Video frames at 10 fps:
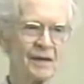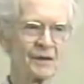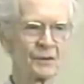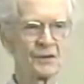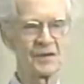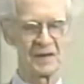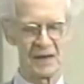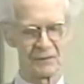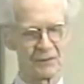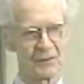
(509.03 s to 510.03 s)
And of course, they
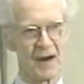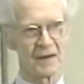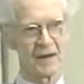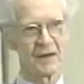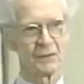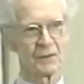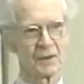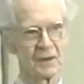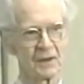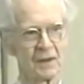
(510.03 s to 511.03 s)
never have got
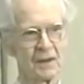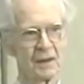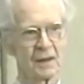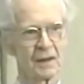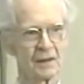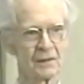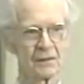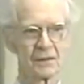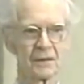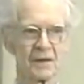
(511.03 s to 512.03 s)
anywhere.
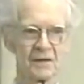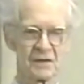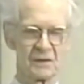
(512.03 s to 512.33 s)
And they,